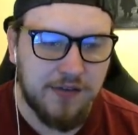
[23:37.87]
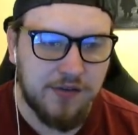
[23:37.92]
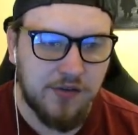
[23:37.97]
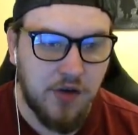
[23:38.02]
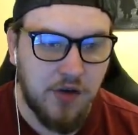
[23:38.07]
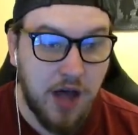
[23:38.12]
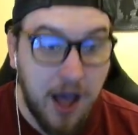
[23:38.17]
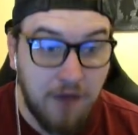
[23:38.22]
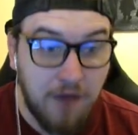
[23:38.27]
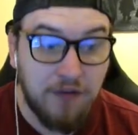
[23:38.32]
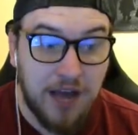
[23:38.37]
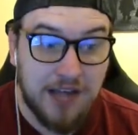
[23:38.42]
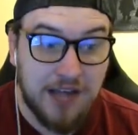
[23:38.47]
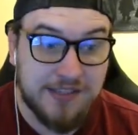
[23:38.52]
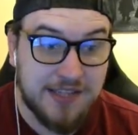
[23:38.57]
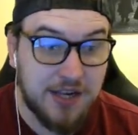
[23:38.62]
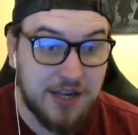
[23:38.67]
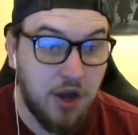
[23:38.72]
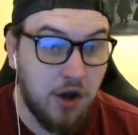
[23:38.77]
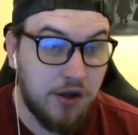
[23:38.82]
So I have
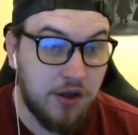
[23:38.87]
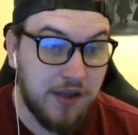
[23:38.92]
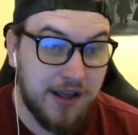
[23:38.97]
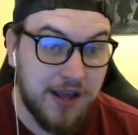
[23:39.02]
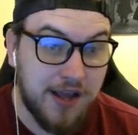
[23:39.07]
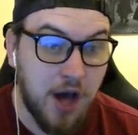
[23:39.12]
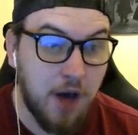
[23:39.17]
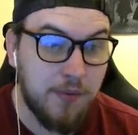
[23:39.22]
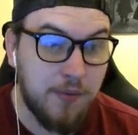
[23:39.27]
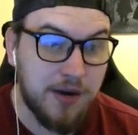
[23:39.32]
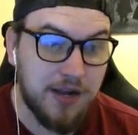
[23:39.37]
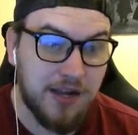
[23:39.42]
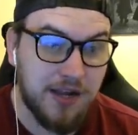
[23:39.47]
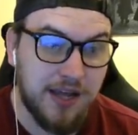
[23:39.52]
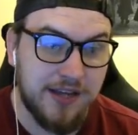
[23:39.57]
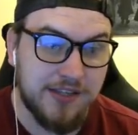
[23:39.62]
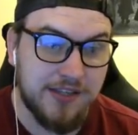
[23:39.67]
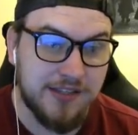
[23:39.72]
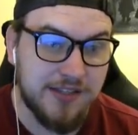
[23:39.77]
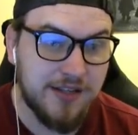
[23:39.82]
lasted longer than Koeman at
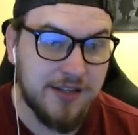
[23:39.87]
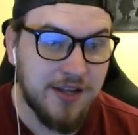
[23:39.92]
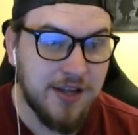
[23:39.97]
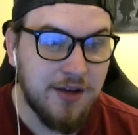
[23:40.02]
least.